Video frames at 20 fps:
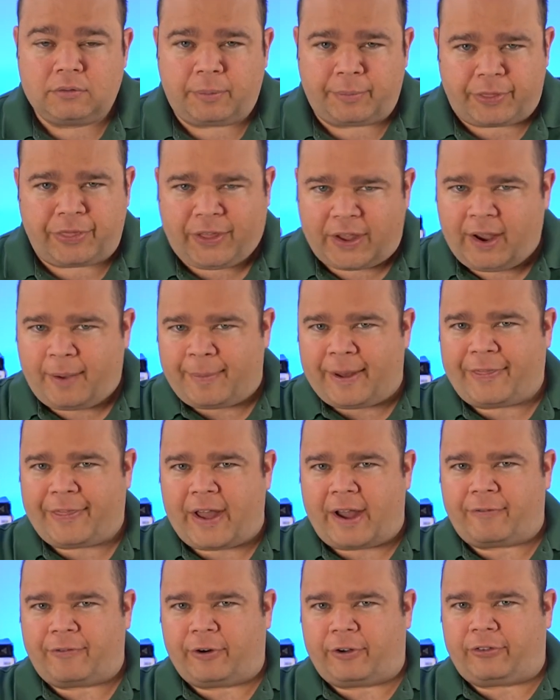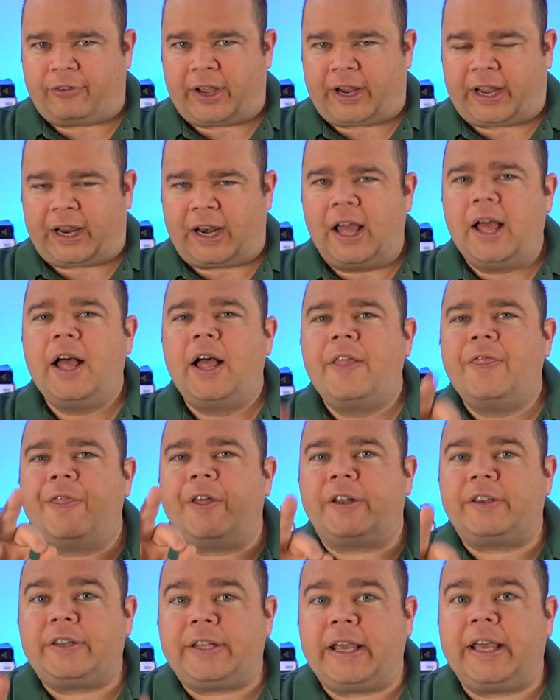I mean, think about that for a second.
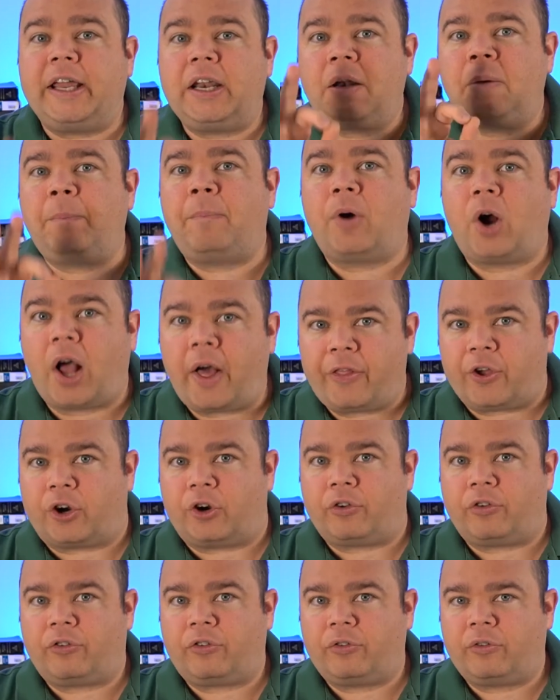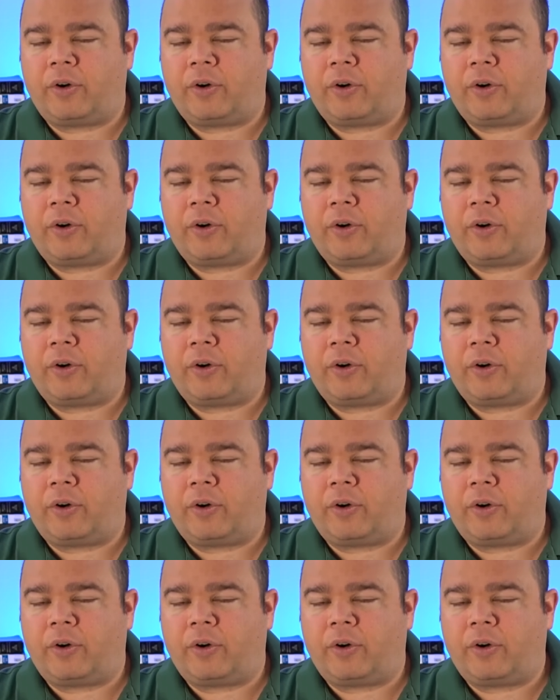The 10 brothers,